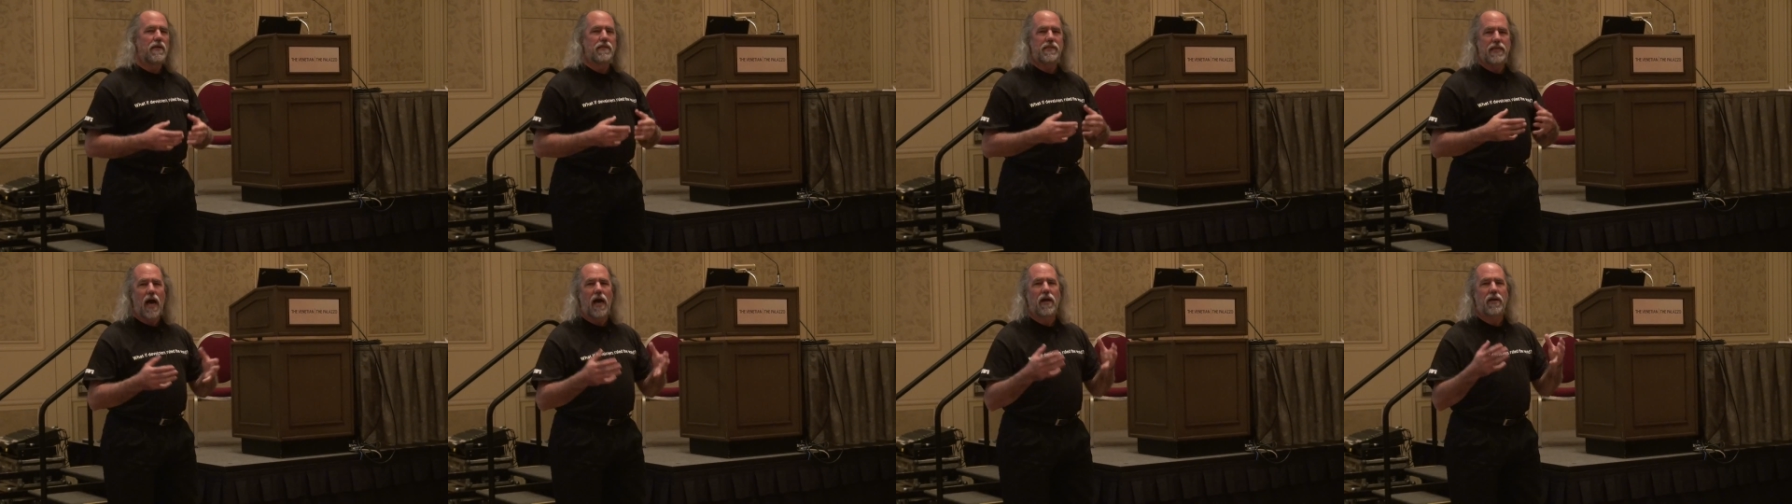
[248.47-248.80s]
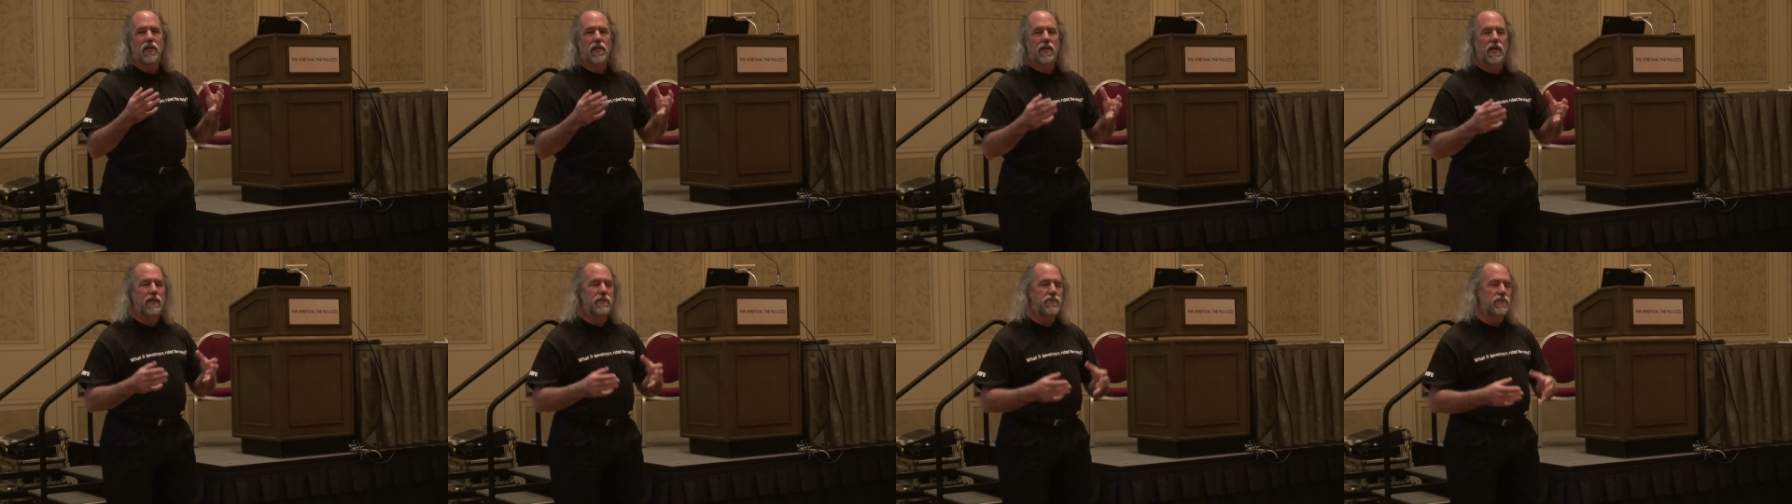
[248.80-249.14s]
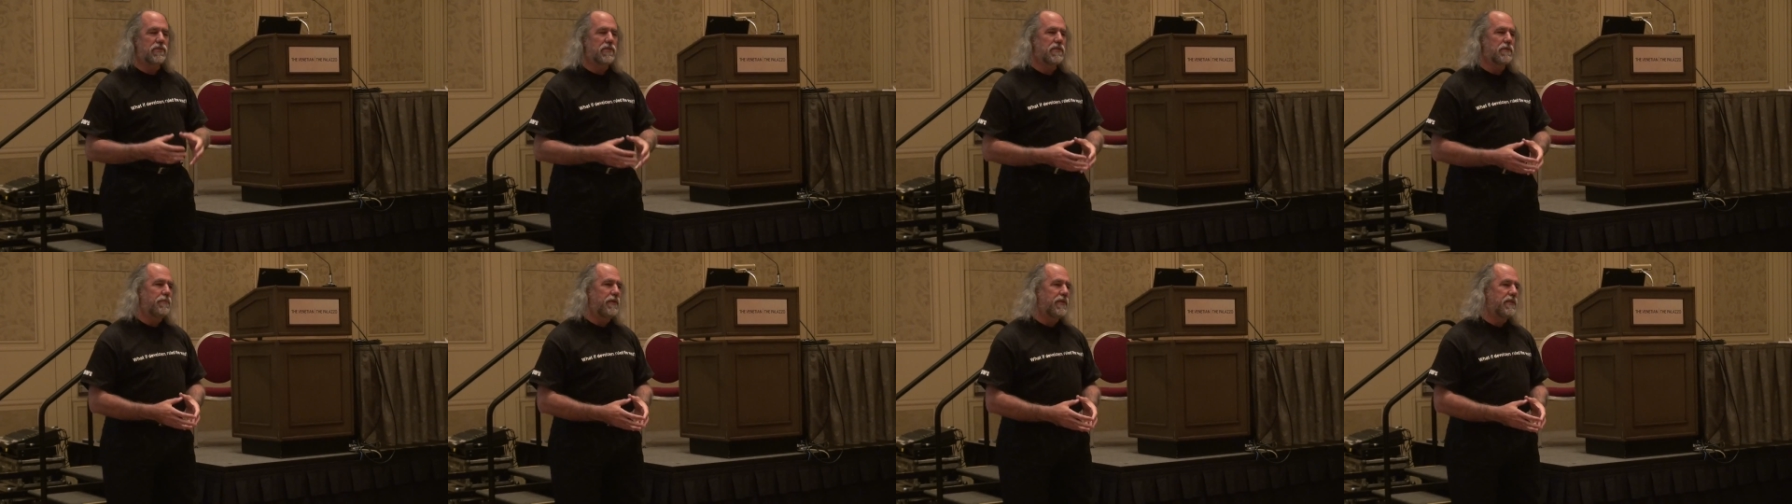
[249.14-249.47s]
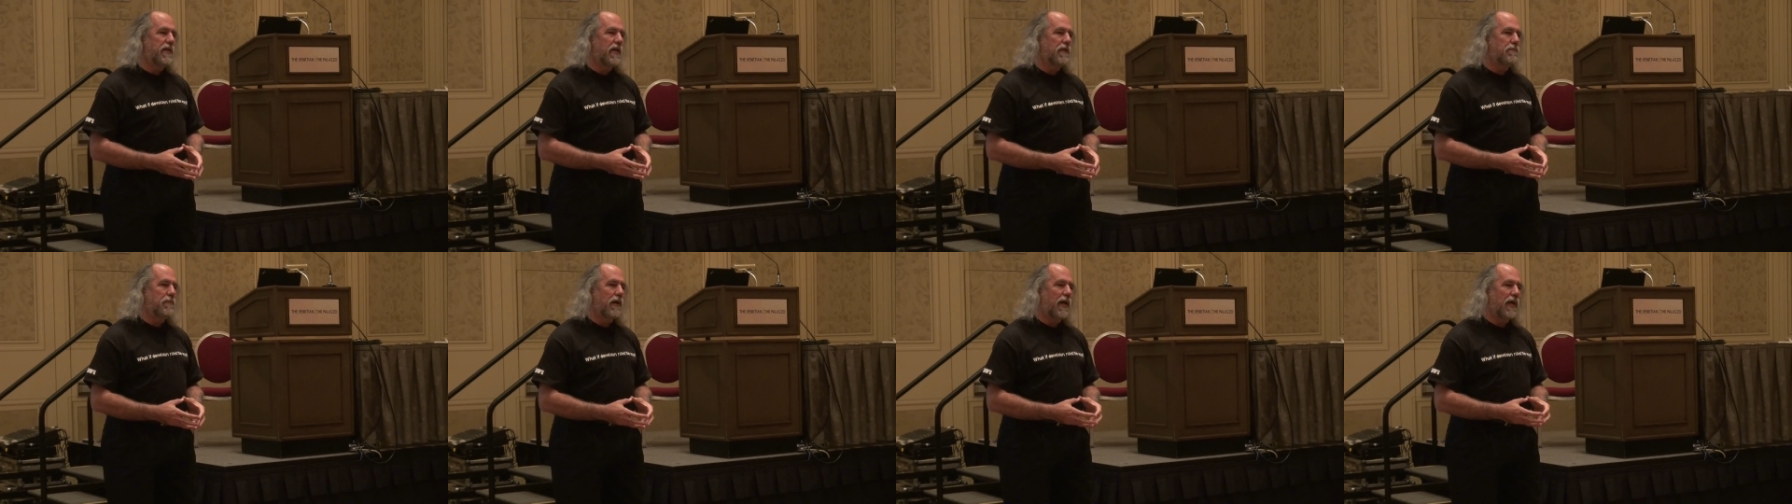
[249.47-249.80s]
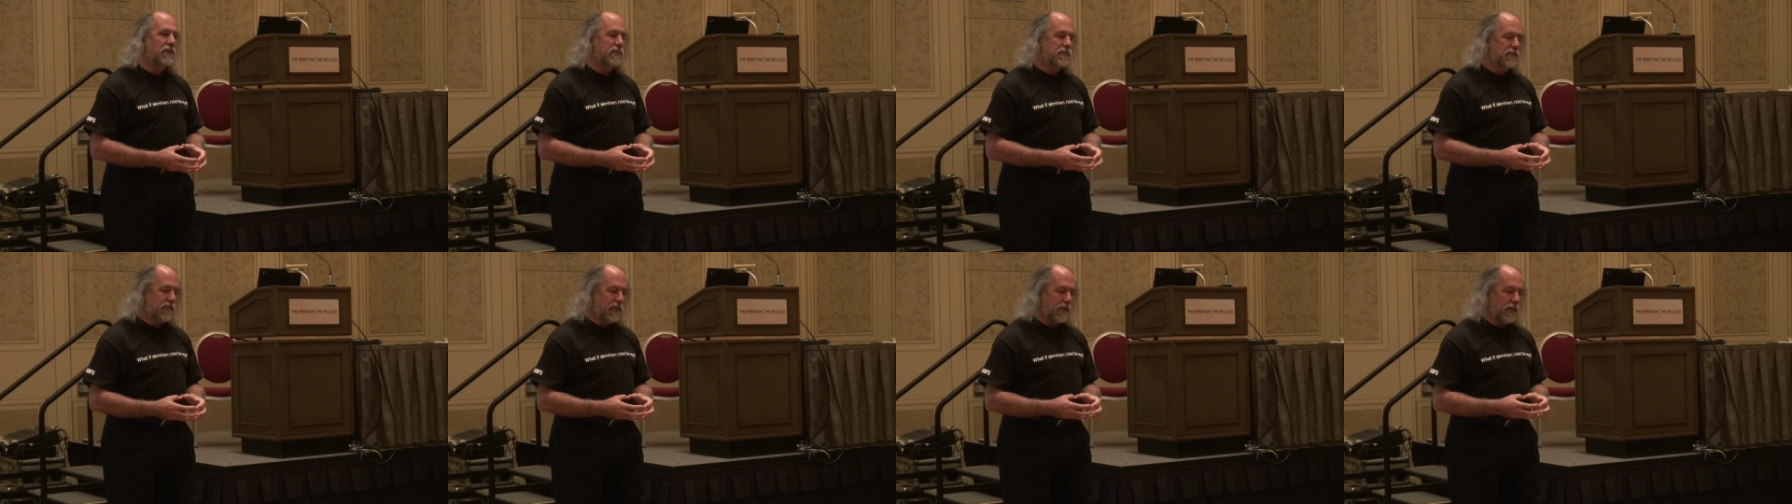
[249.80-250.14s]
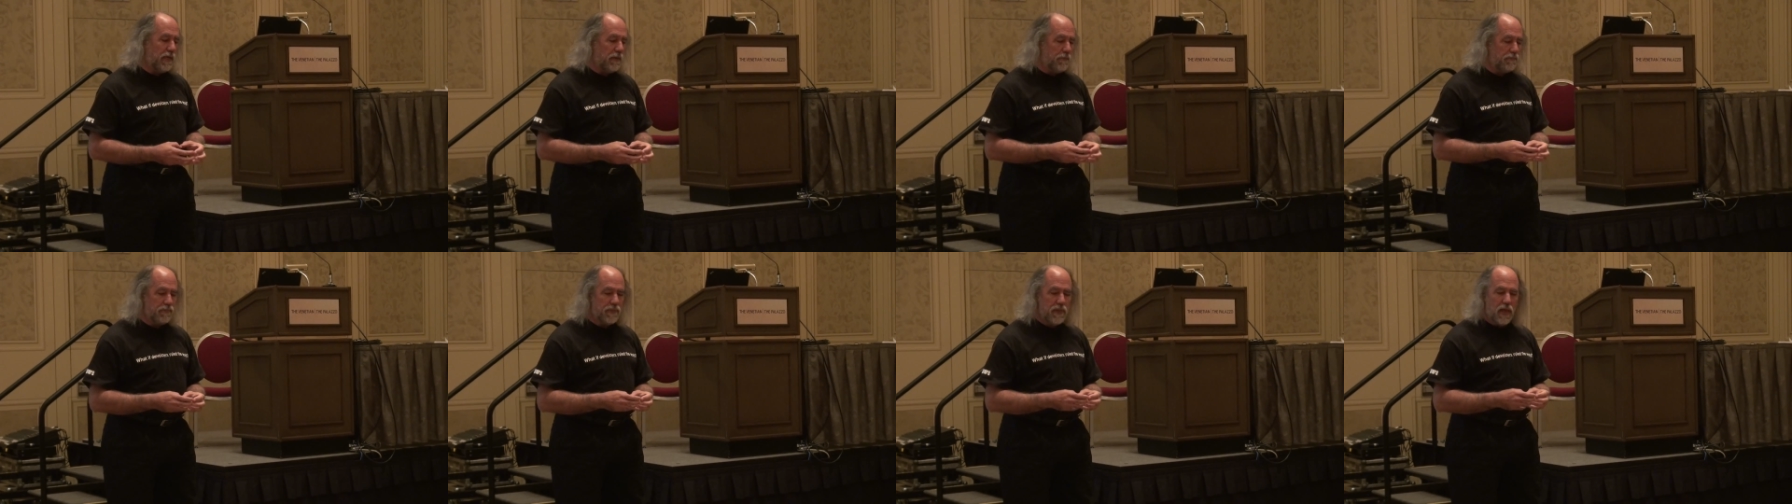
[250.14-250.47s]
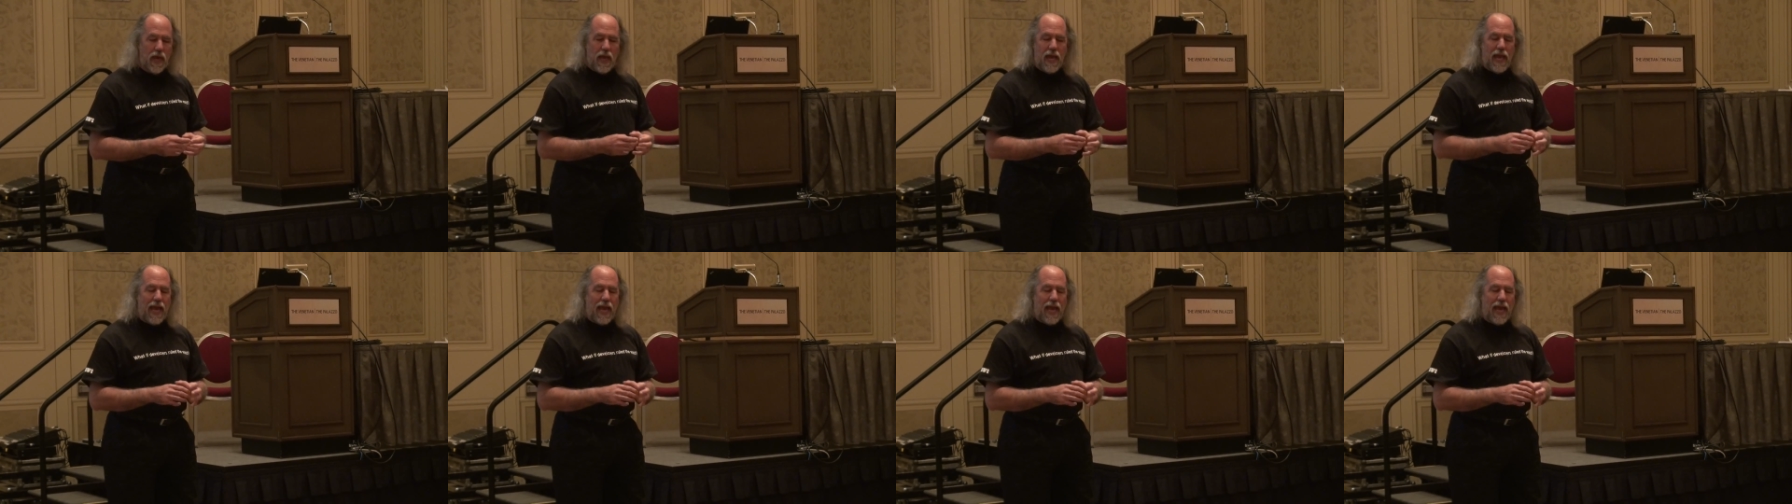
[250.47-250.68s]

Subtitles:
calculations could be done by steam.